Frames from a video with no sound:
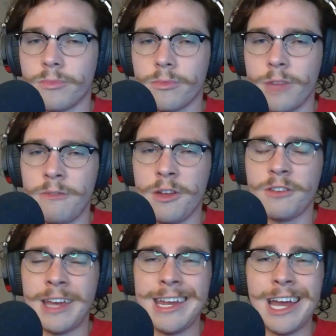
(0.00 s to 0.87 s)
if there's
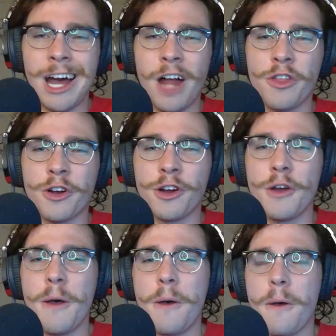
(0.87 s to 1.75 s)
any other
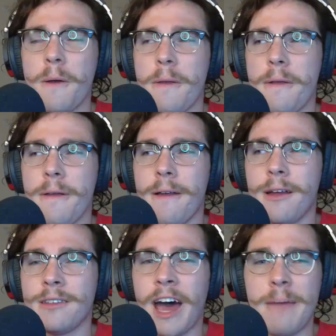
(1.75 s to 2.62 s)

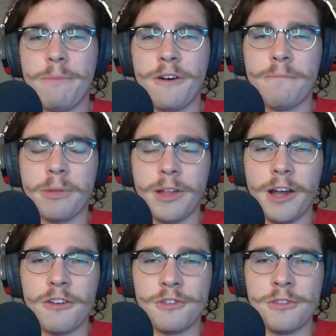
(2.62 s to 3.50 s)
type of
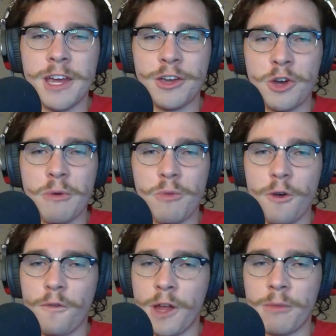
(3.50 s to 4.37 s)
players you think could be
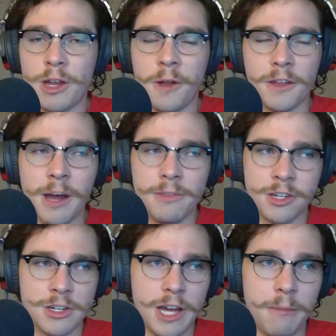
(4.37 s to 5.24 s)
moved, let me know in the comment
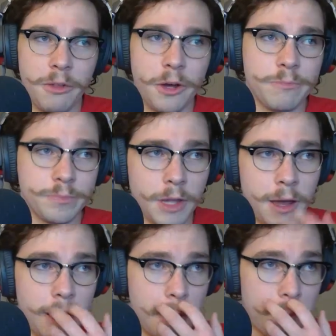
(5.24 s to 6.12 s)
section down below.
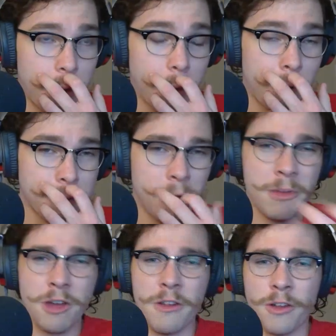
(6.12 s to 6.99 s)
I'm going
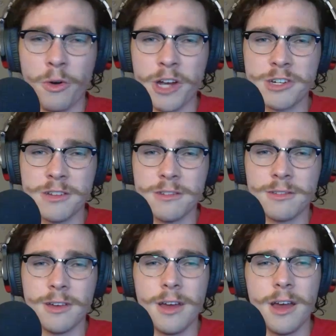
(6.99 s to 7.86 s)
to go to the questions.
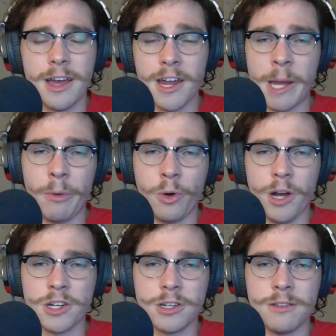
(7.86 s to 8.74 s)
Got a couple
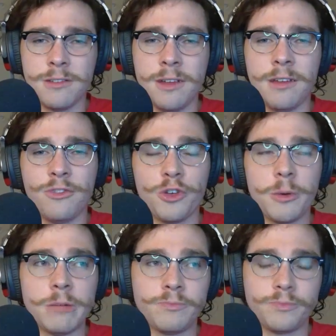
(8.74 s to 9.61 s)
questions sent in to
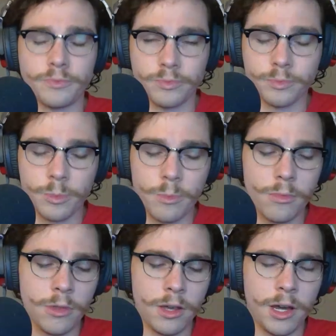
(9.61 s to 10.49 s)
me.
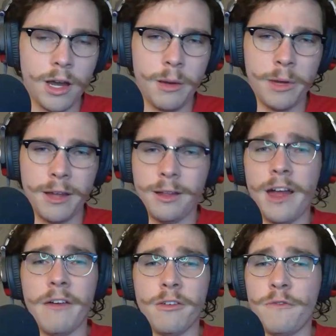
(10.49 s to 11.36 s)

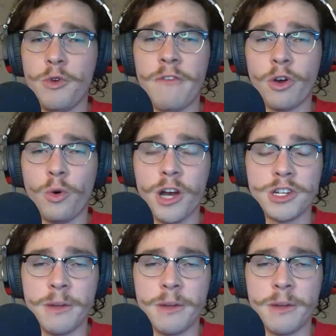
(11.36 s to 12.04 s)
If you have a question, a